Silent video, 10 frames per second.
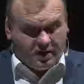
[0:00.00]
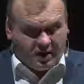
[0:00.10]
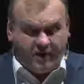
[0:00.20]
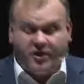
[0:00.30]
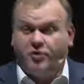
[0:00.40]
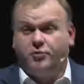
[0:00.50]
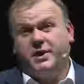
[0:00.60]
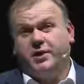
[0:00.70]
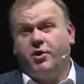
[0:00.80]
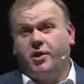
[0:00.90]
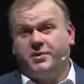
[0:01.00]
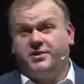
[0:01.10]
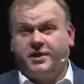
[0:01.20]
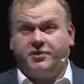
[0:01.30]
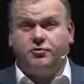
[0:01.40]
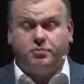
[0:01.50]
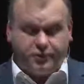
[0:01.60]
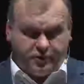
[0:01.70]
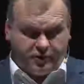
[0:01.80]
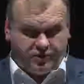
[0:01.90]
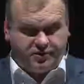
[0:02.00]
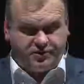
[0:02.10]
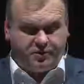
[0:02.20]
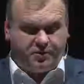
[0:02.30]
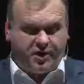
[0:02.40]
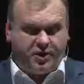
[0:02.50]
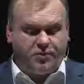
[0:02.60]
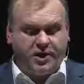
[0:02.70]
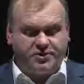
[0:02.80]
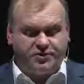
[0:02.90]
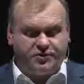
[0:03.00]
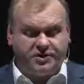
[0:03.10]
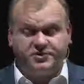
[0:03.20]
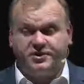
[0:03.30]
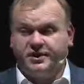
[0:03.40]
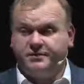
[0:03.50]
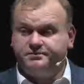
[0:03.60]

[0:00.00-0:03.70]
and that will be a hypothetical prudent superannuation trustee.